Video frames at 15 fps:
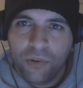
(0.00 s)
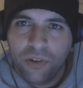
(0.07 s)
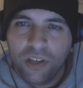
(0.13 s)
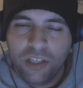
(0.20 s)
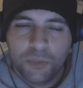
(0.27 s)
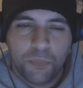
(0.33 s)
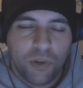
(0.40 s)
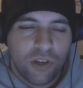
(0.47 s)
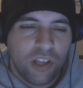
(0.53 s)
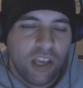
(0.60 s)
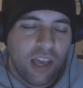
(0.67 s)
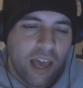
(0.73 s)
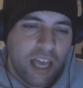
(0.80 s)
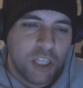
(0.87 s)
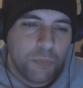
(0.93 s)
It
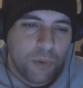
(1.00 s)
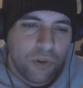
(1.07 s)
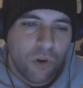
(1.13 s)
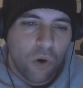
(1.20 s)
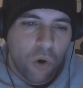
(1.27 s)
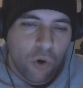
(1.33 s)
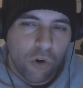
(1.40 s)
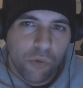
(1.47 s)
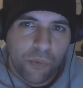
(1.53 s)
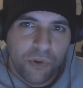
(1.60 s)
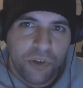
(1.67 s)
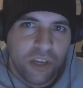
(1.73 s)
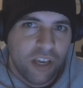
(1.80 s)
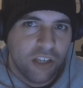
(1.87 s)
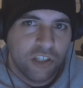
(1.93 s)
has been a horrible
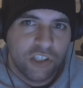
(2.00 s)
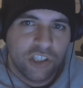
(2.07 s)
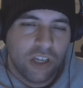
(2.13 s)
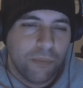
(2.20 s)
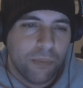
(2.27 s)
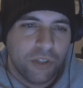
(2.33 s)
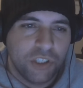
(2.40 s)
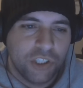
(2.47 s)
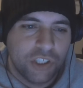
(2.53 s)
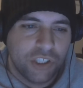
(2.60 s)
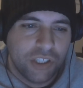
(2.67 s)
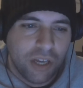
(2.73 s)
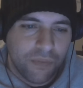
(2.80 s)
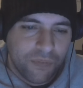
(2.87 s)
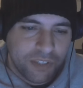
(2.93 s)
year. So much
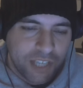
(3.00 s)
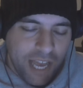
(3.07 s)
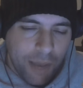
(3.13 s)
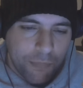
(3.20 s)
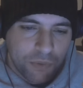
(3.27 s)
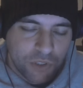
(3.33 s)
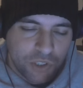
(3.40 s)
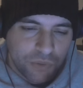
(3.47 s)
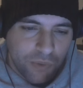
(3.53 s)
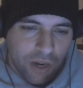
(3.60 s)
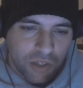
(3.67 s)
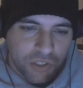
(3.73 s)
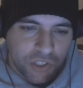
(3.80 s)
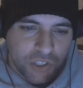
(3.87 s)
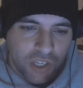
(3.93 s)
stuff has happened to
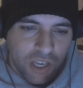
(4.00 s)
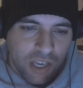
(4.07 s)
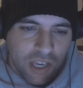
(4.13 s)
us.